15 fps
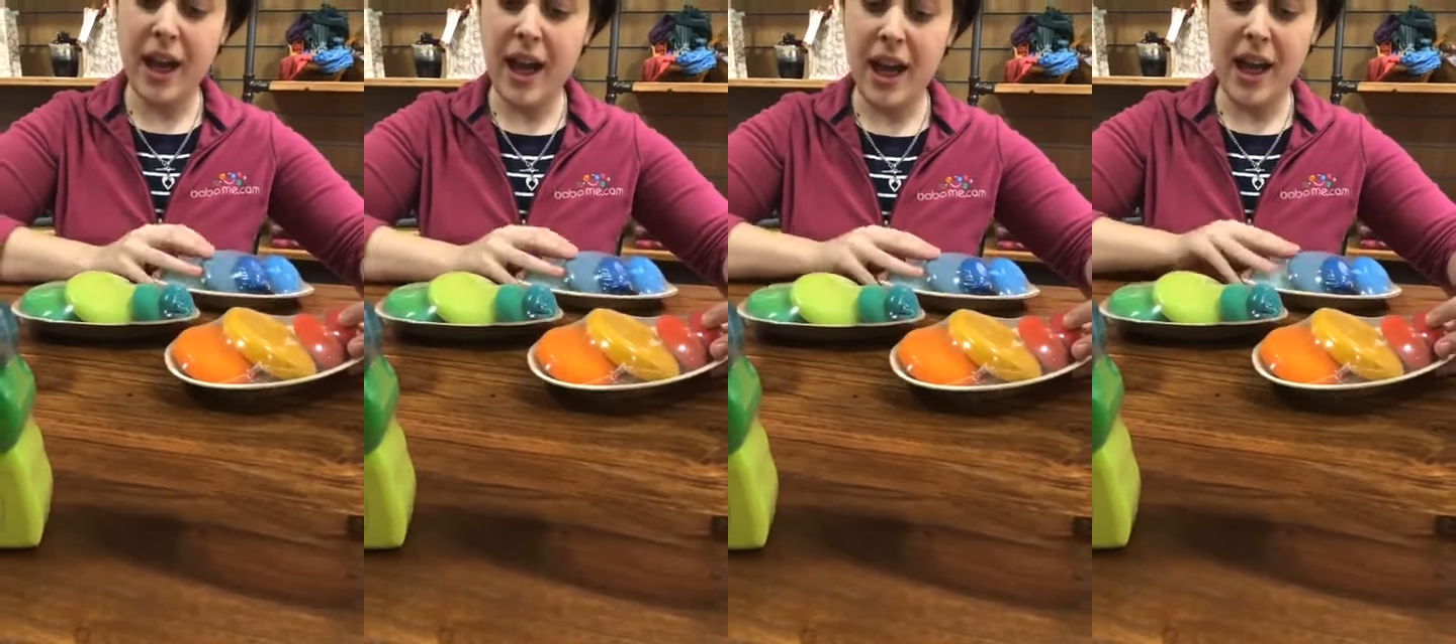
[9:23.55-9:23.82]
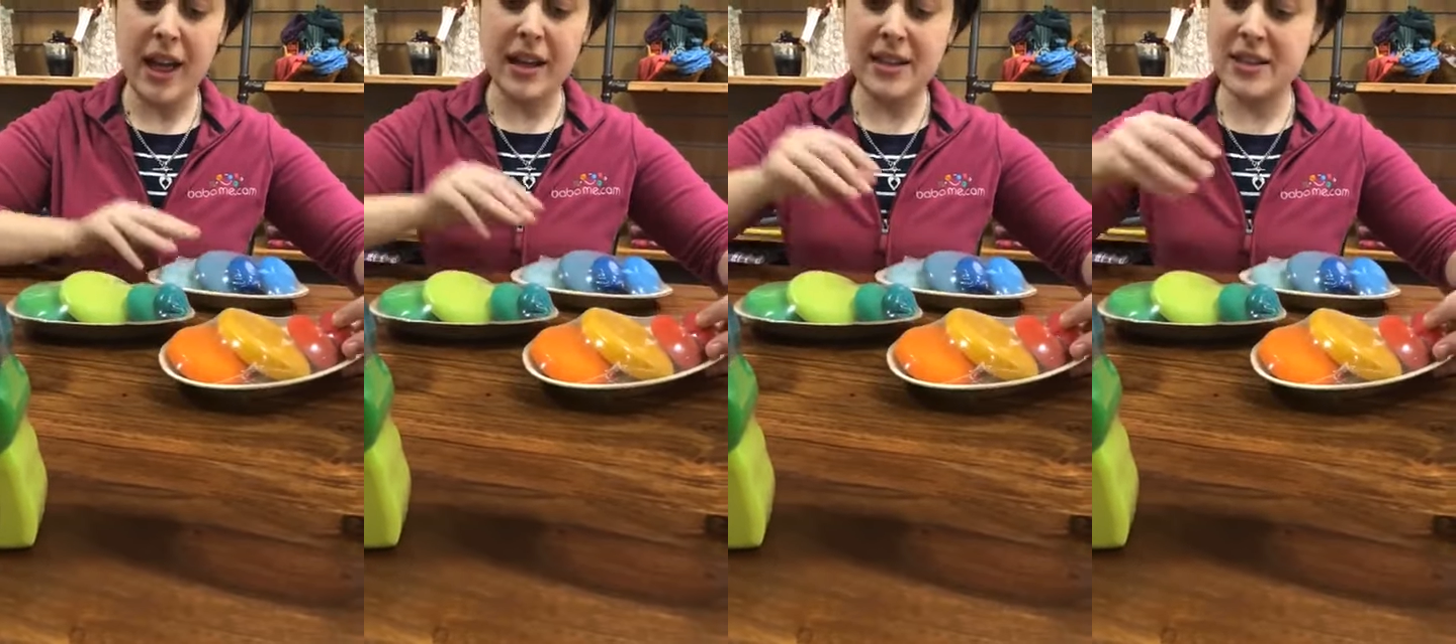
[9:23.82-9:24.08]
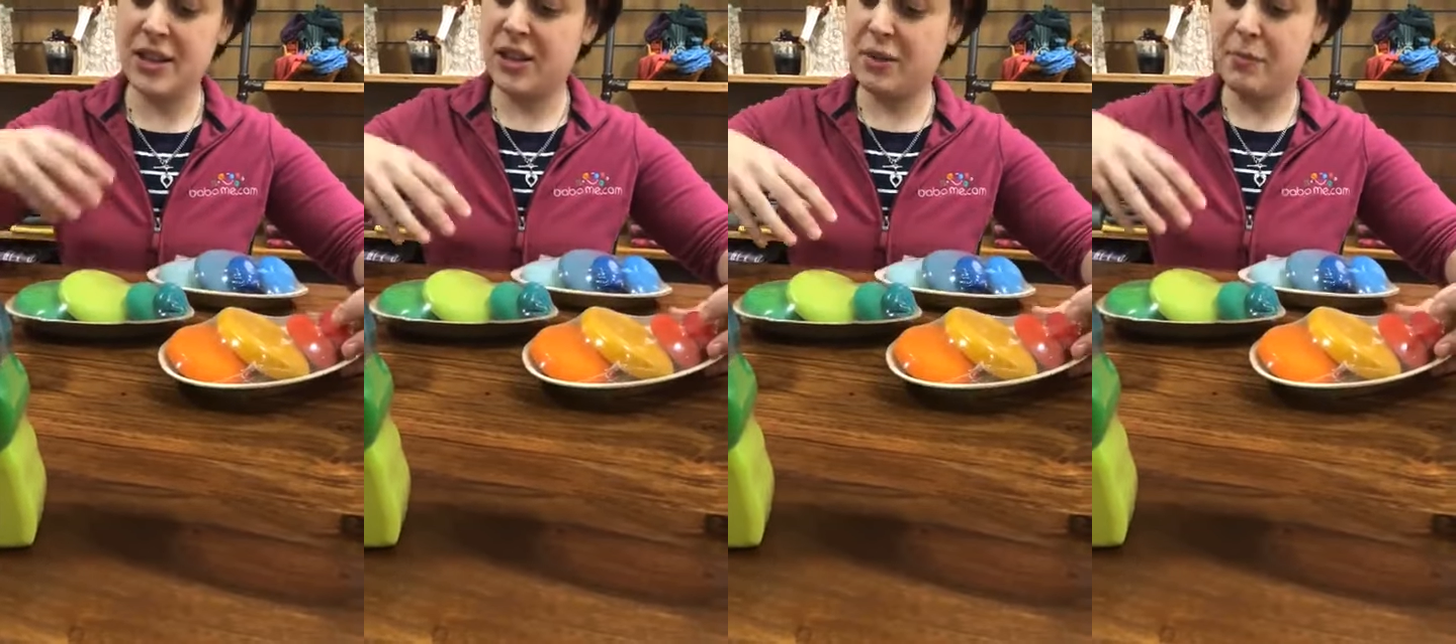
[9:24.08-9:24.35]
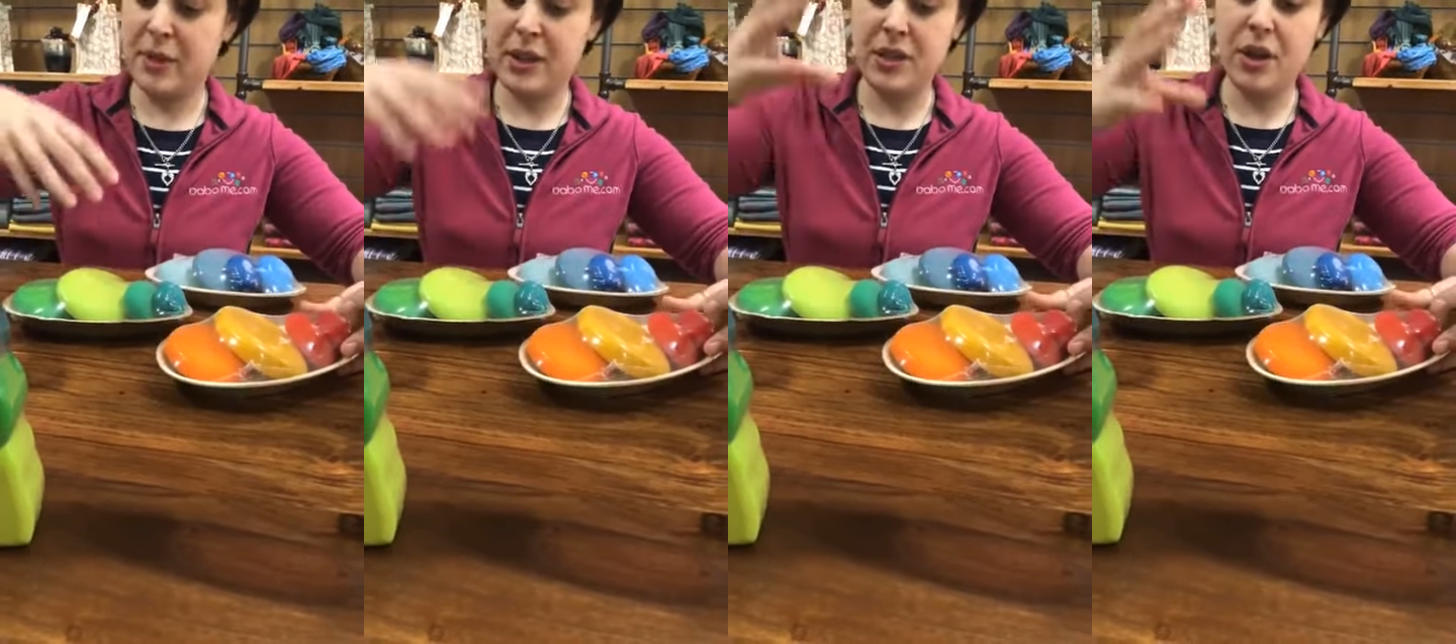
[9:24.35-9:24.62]
and you can
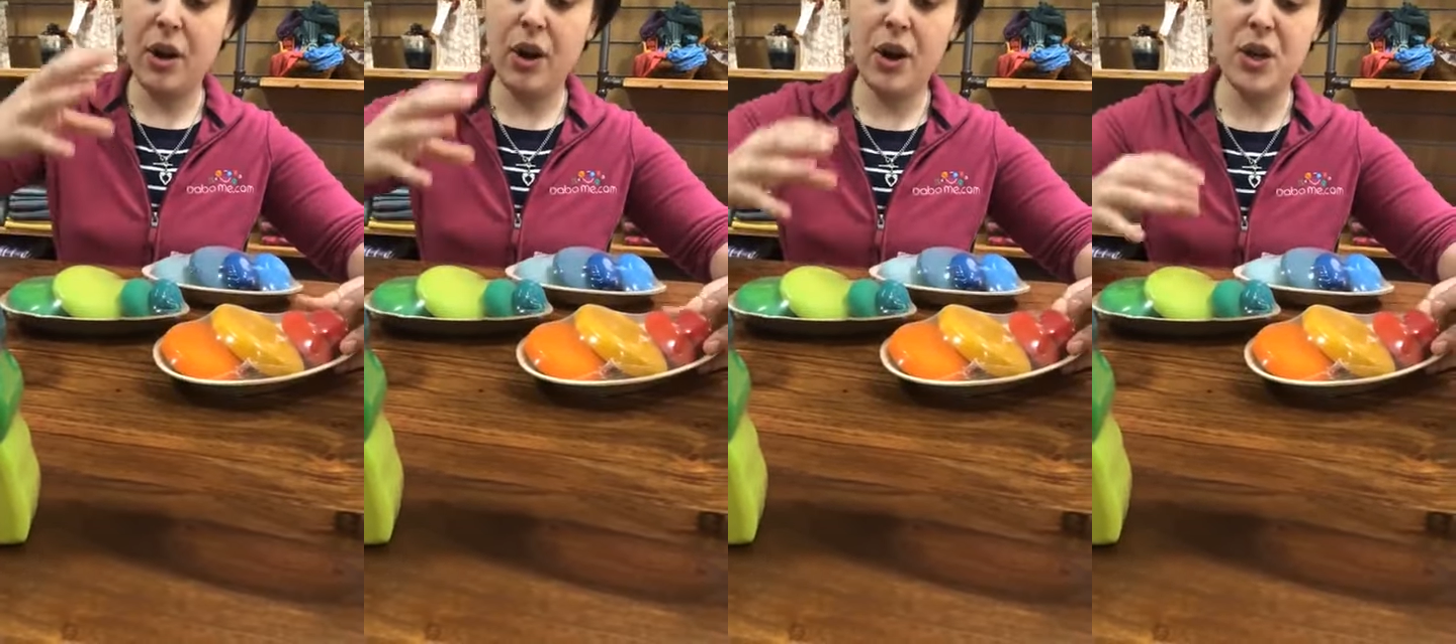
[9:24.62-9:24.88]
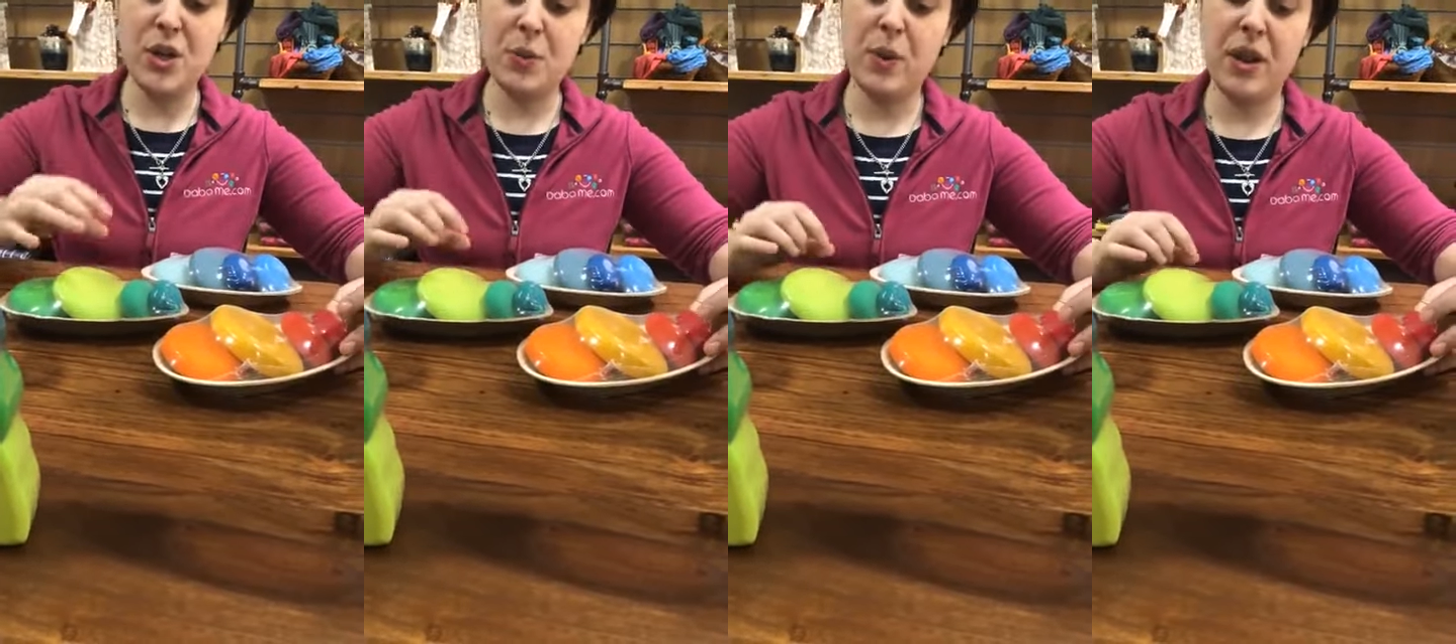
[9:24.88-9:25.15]
build towers with them.